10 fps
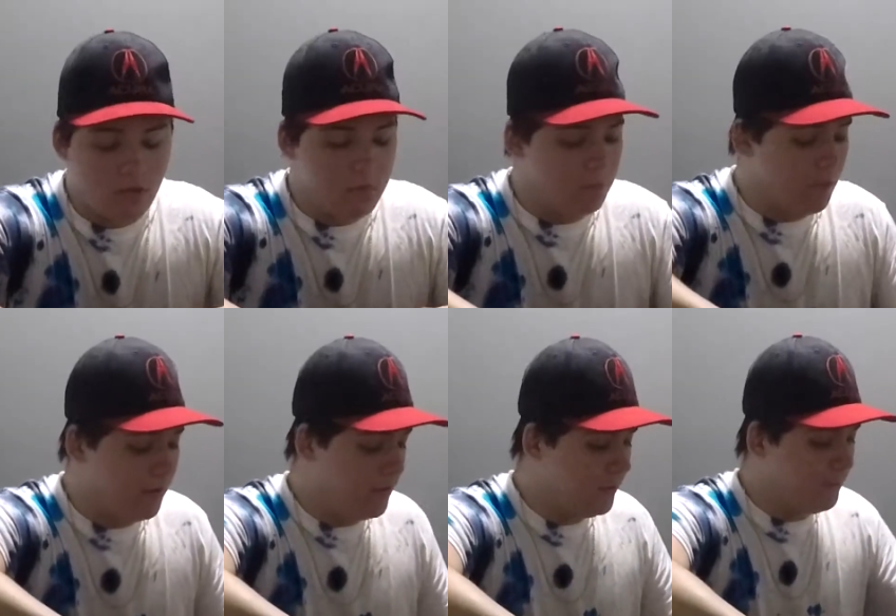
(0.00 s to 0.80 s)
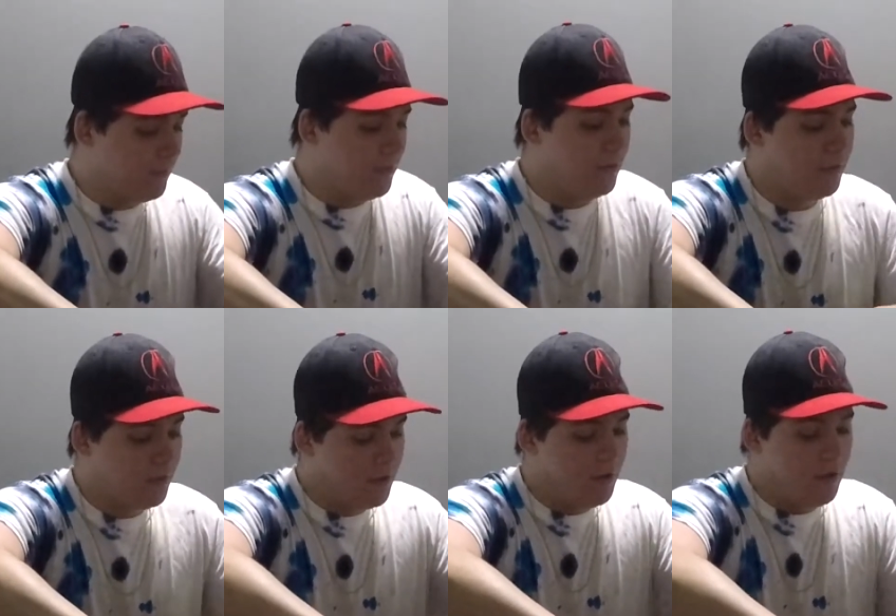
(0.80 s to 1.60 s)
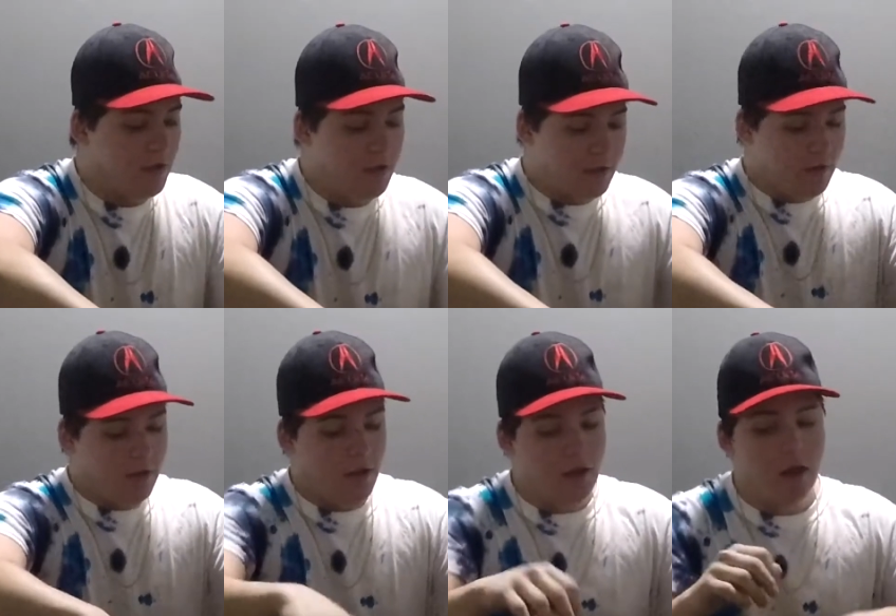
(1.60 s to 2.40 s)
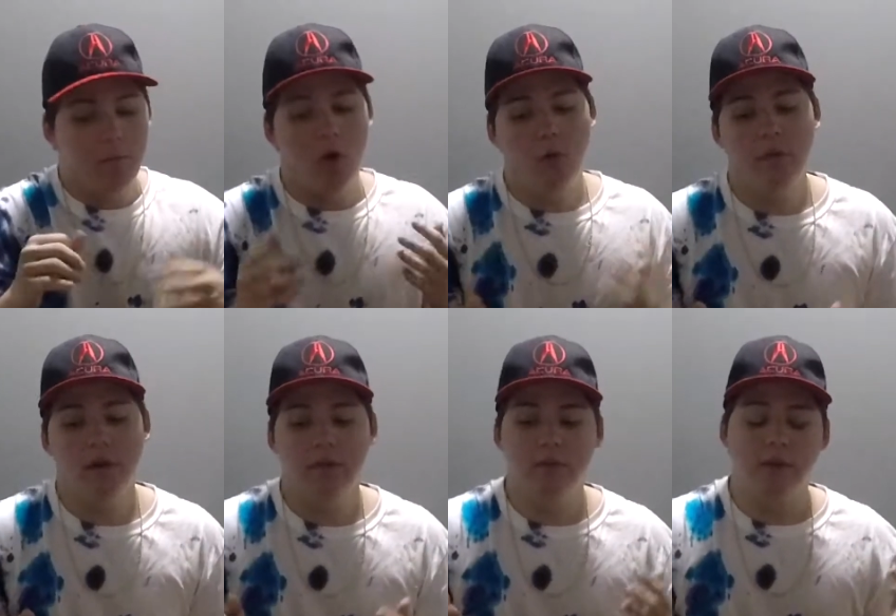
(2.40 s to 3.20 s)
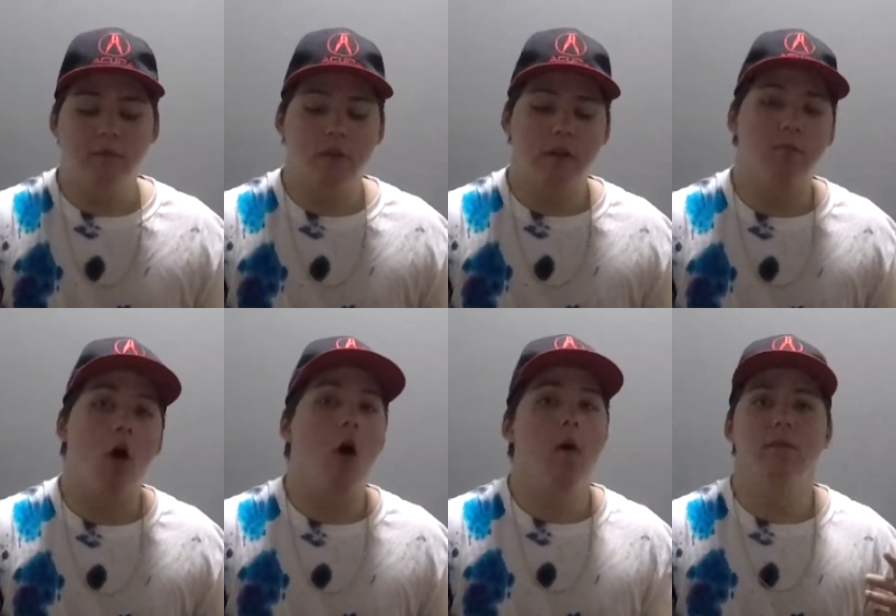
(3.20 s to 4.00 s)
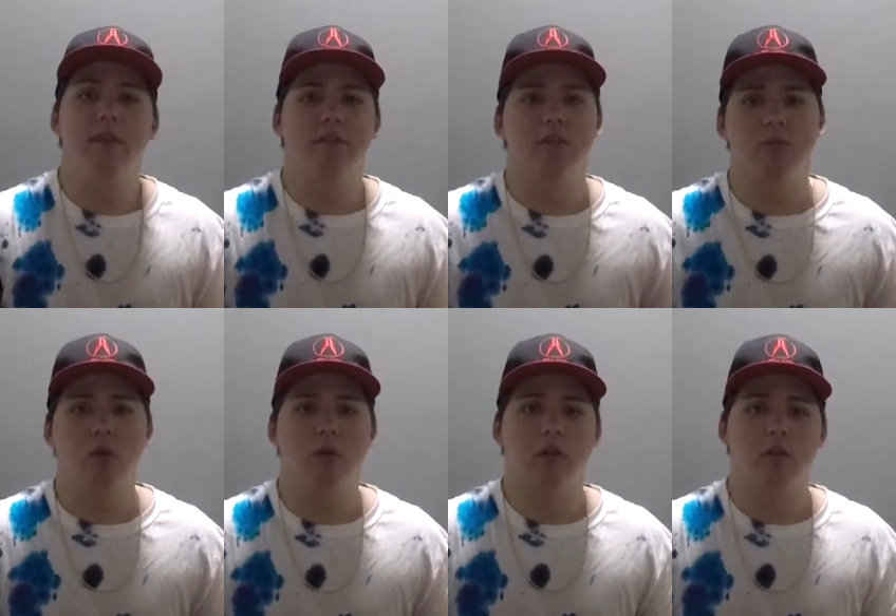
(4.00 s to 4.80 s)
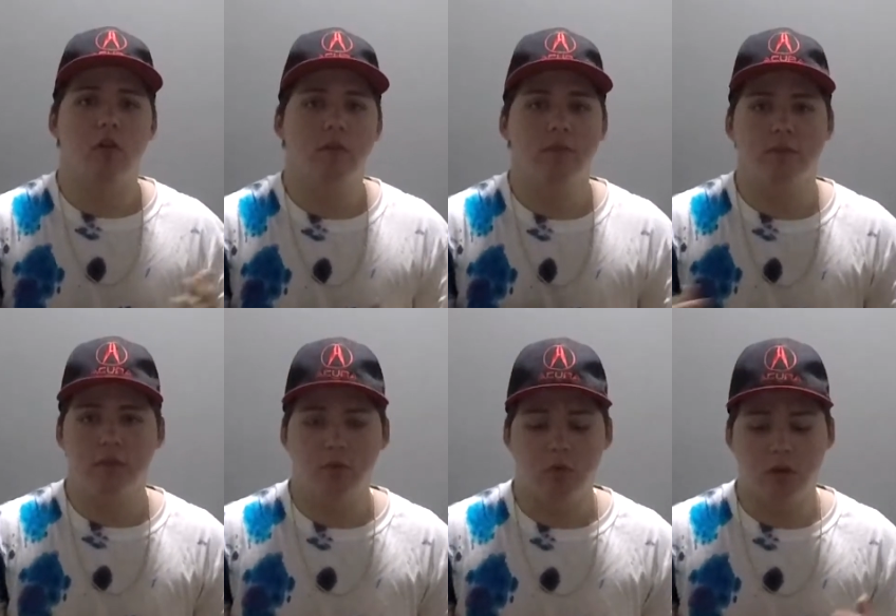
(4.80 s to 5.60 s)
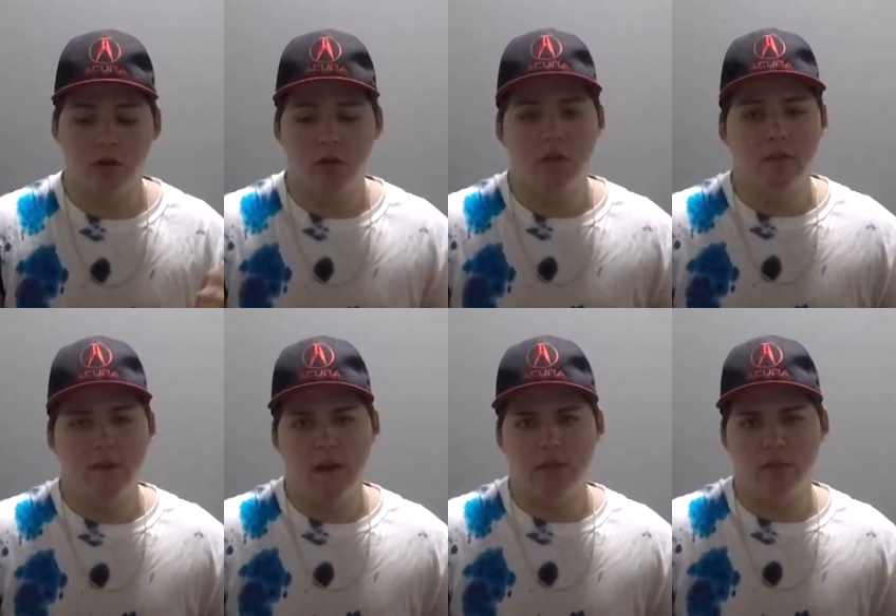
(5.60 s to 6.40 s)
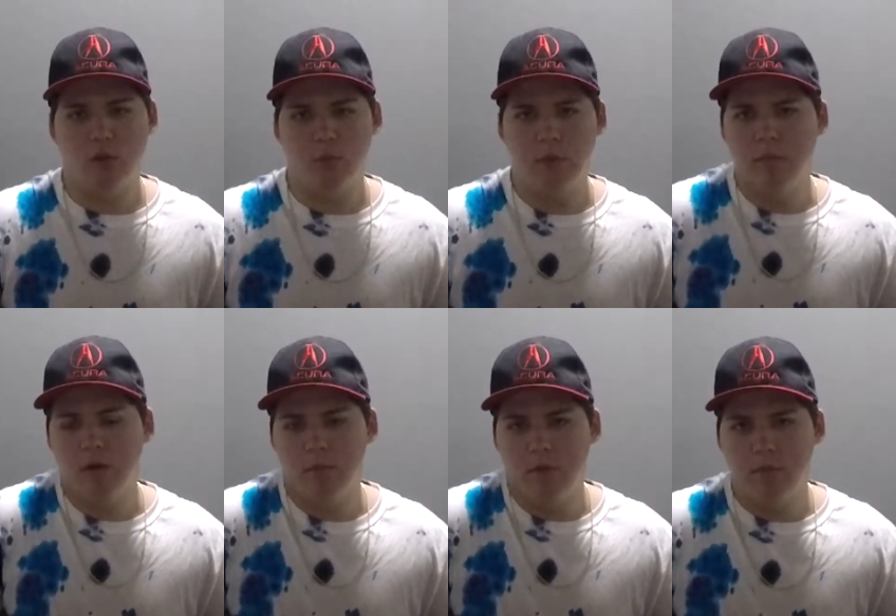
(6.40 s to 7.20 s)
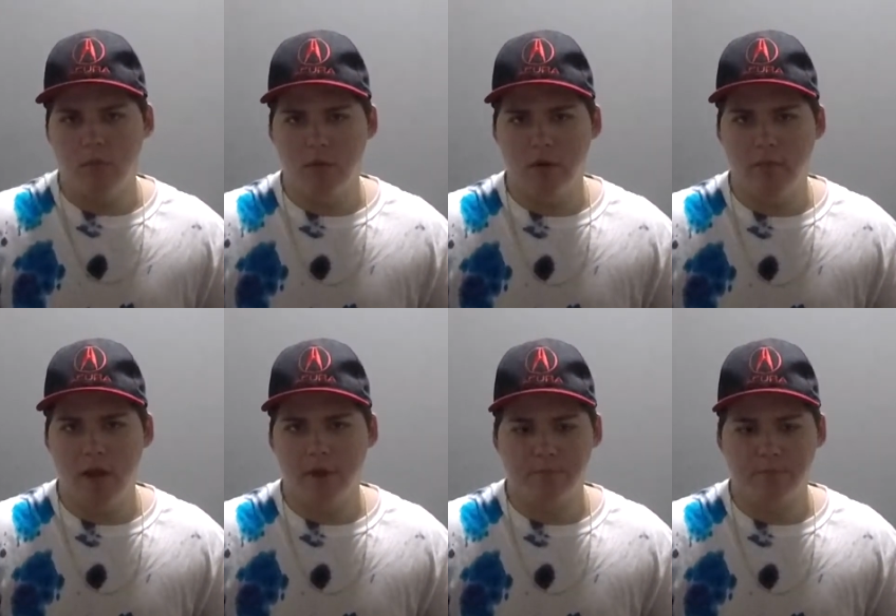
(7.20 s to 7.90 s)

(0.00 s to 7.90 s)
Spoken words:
But, yeah, I'm hoping even if all of this is broken or all of this doesn't work, I can still make my money back.